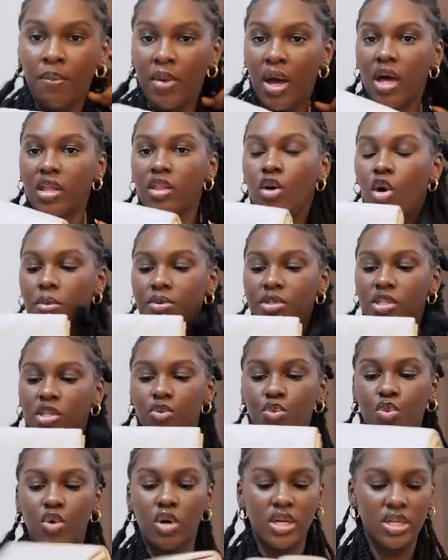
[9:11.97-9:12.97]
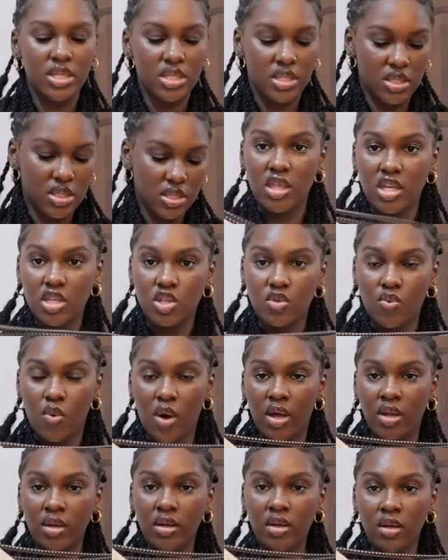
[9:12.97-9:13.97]
My other option was this
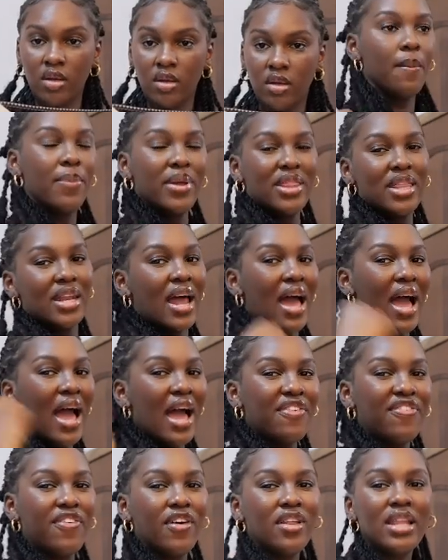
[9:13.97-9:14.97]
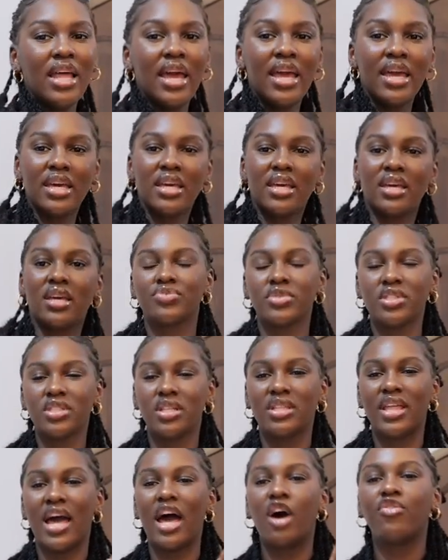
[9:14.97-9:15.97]
one but then I felt like
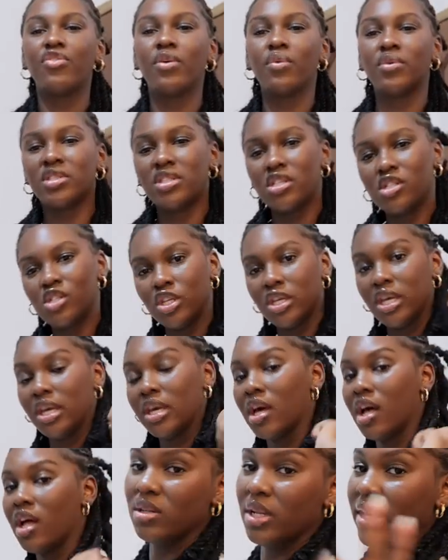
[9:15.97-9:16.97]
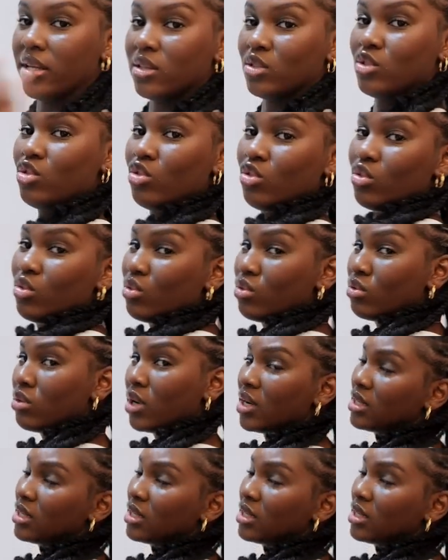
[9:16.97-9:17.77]
the outfit was just looking like too